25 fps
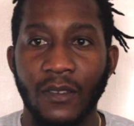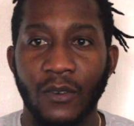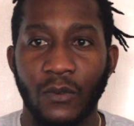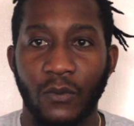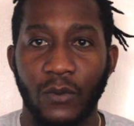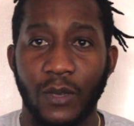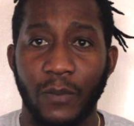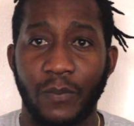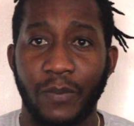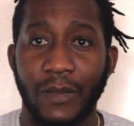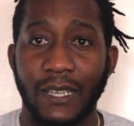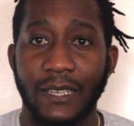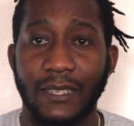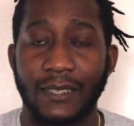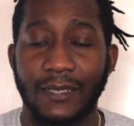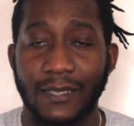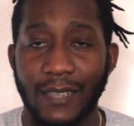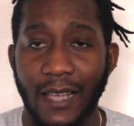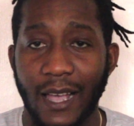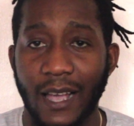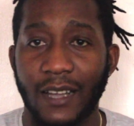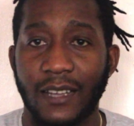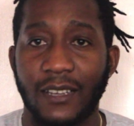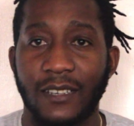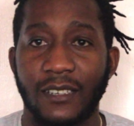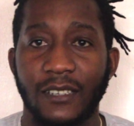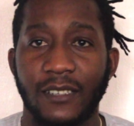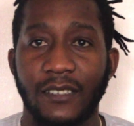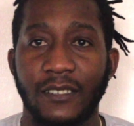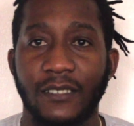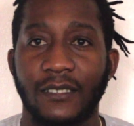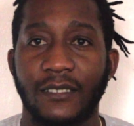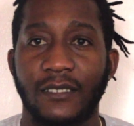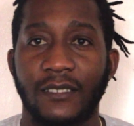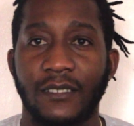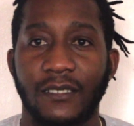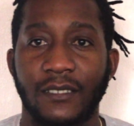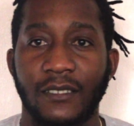We play soccer.
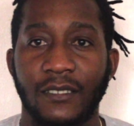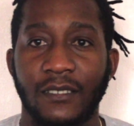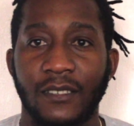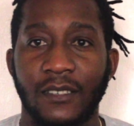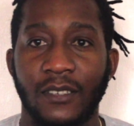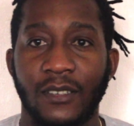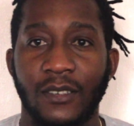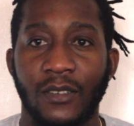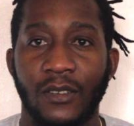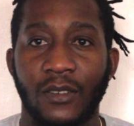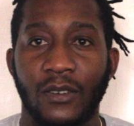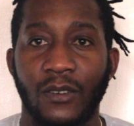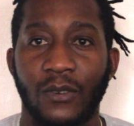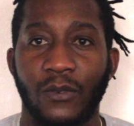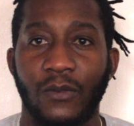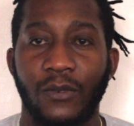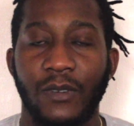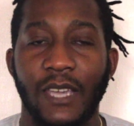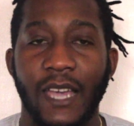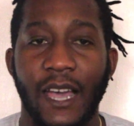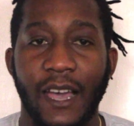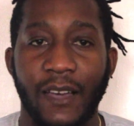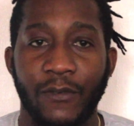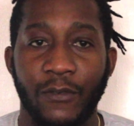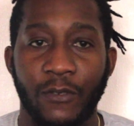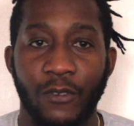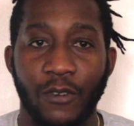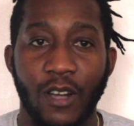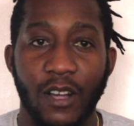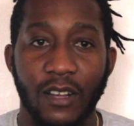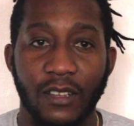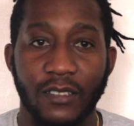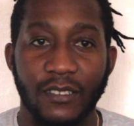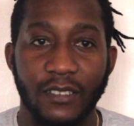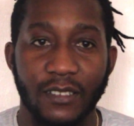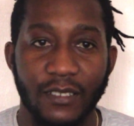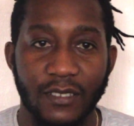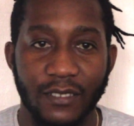We have
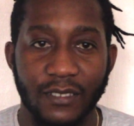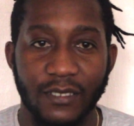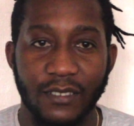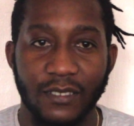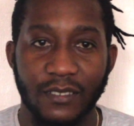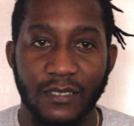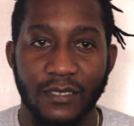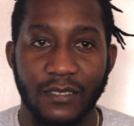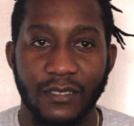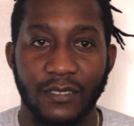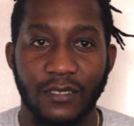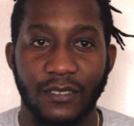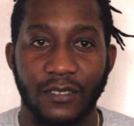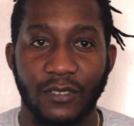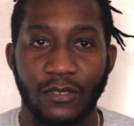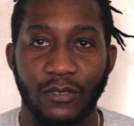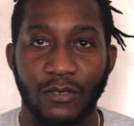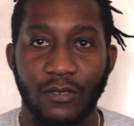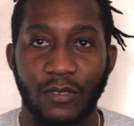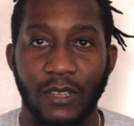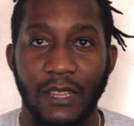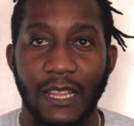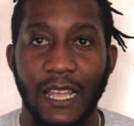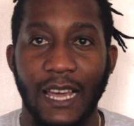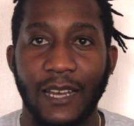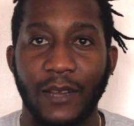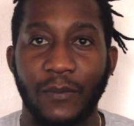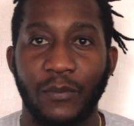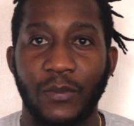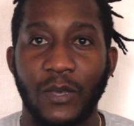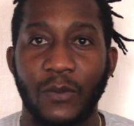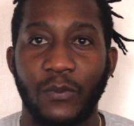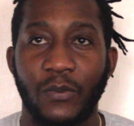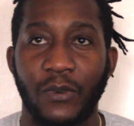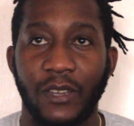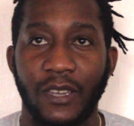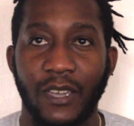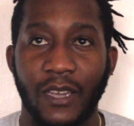rounders. You know, a lot of
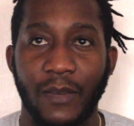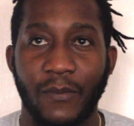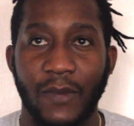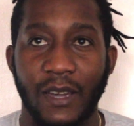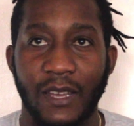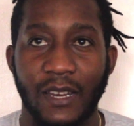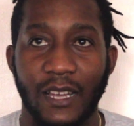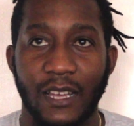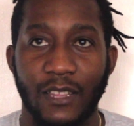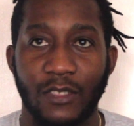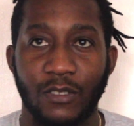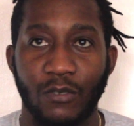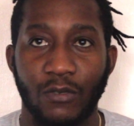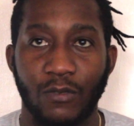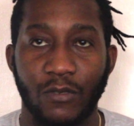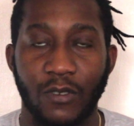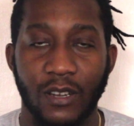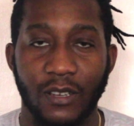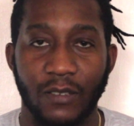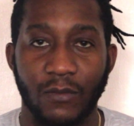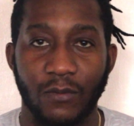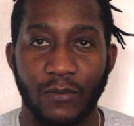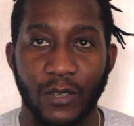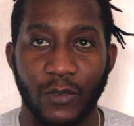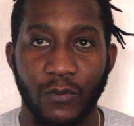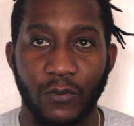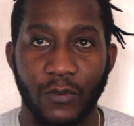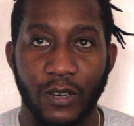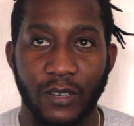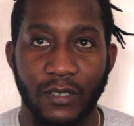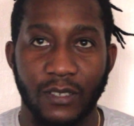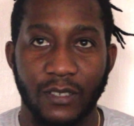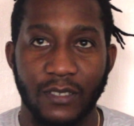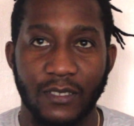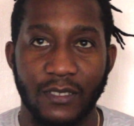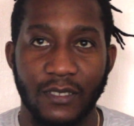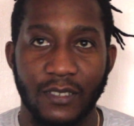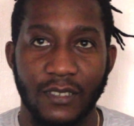people here might not know what
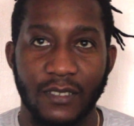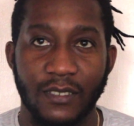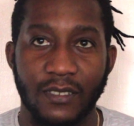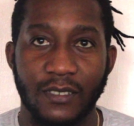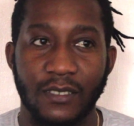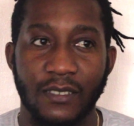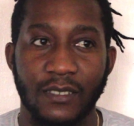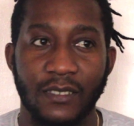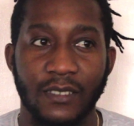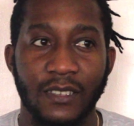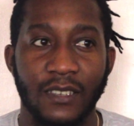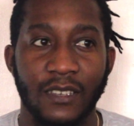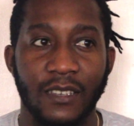rounders is.